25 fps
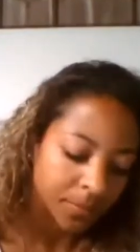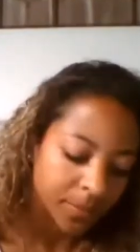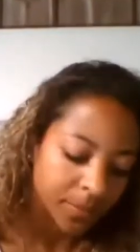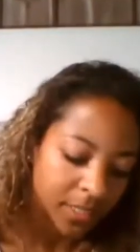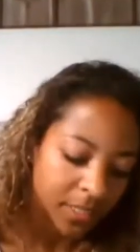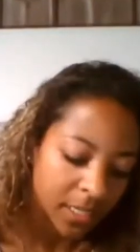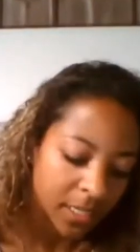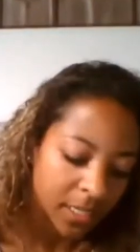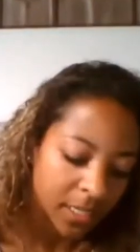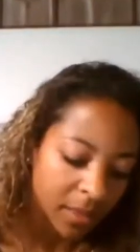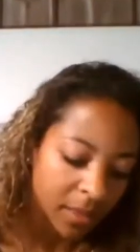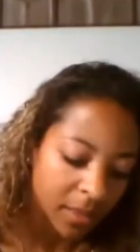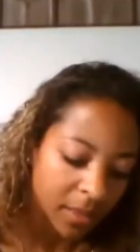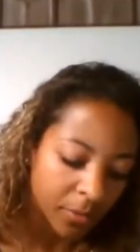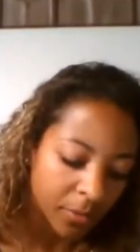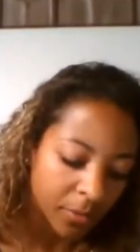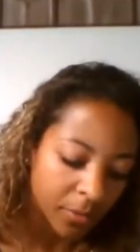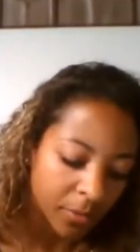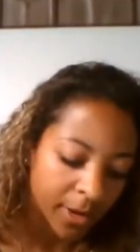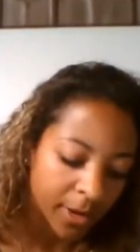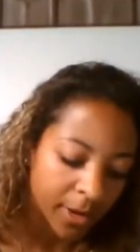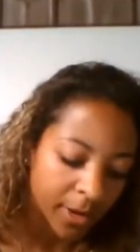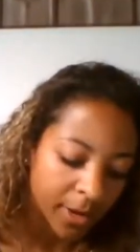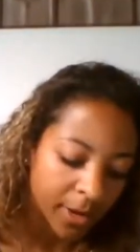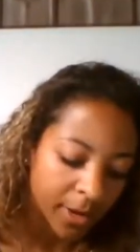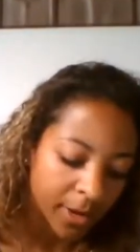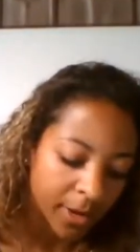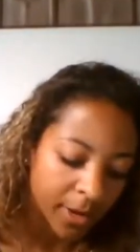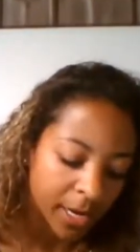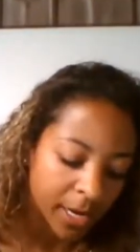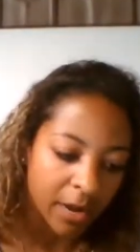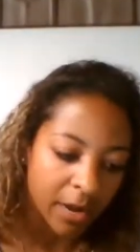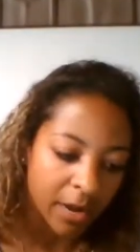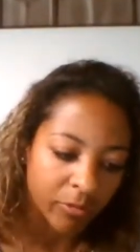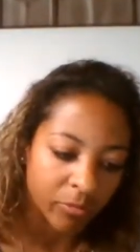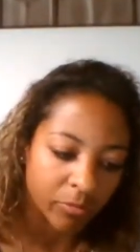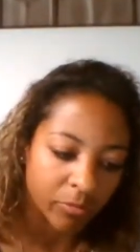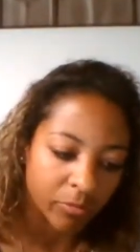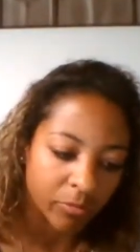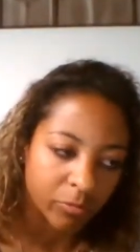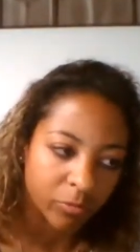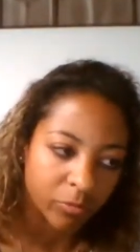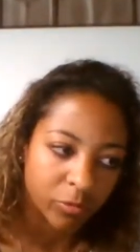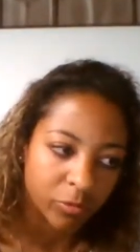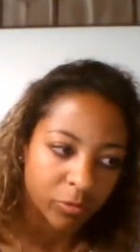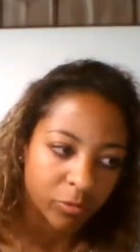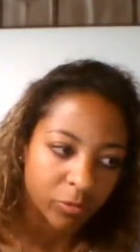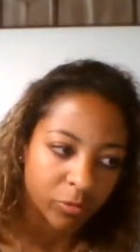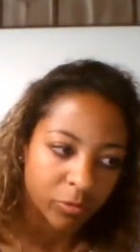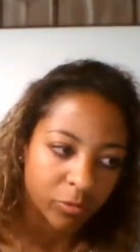to the point where I
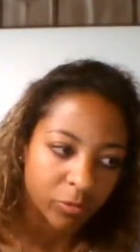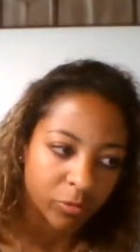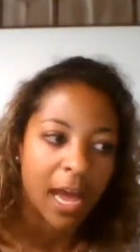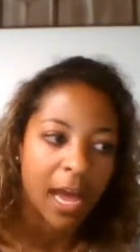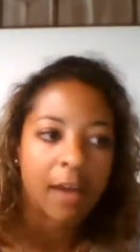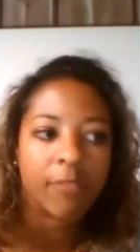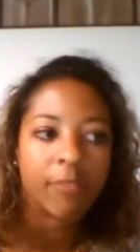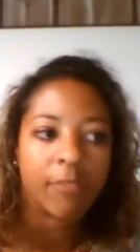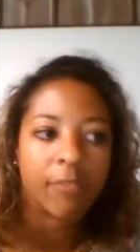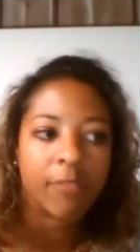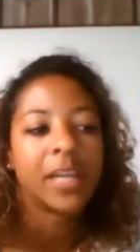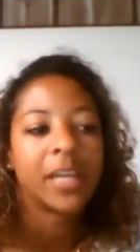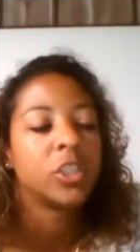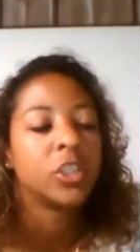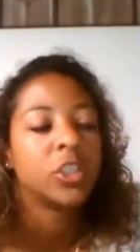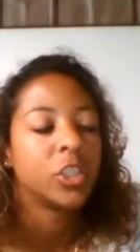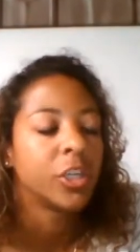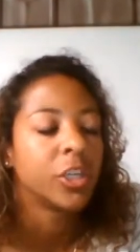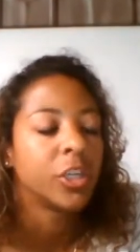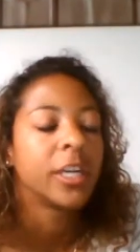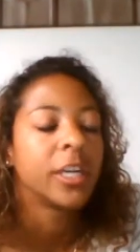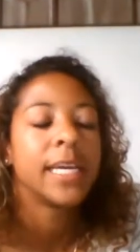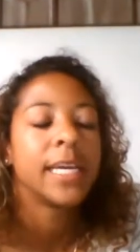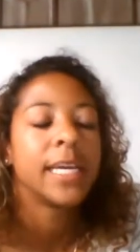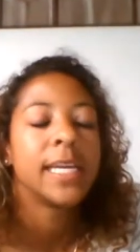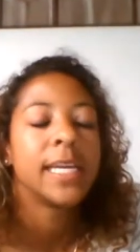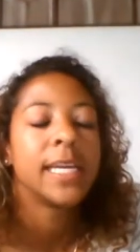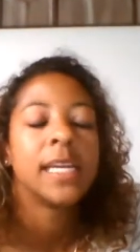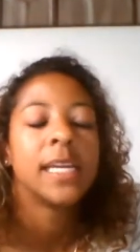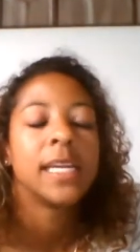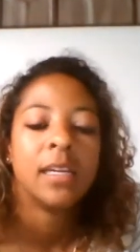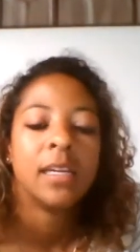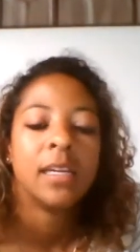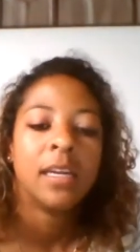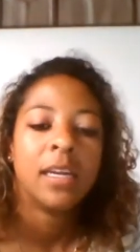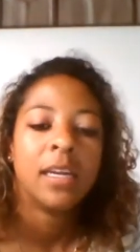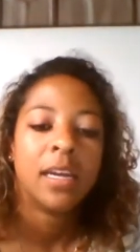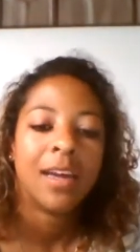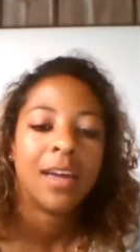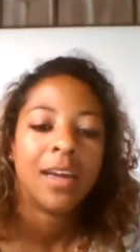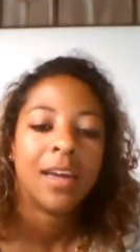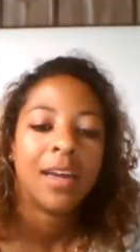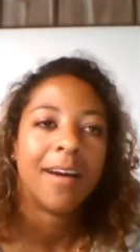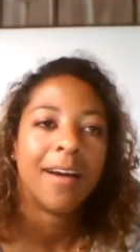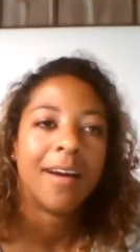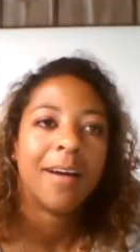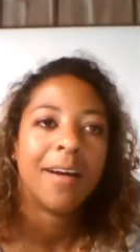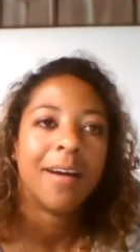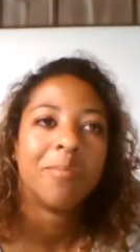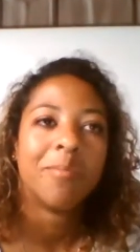should have redshirted,
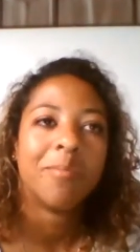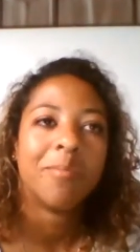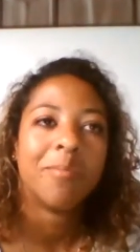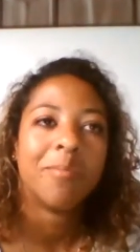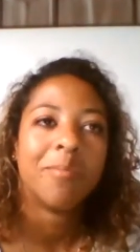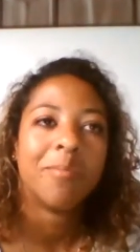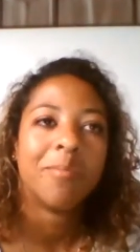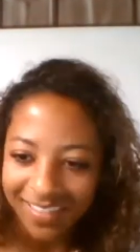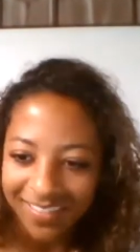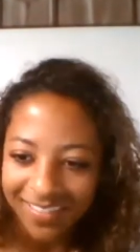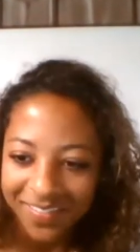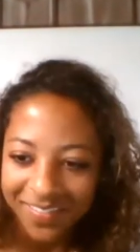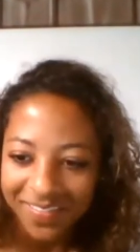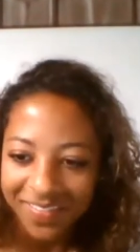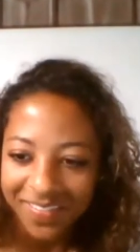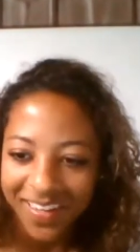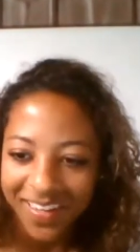but I didn't.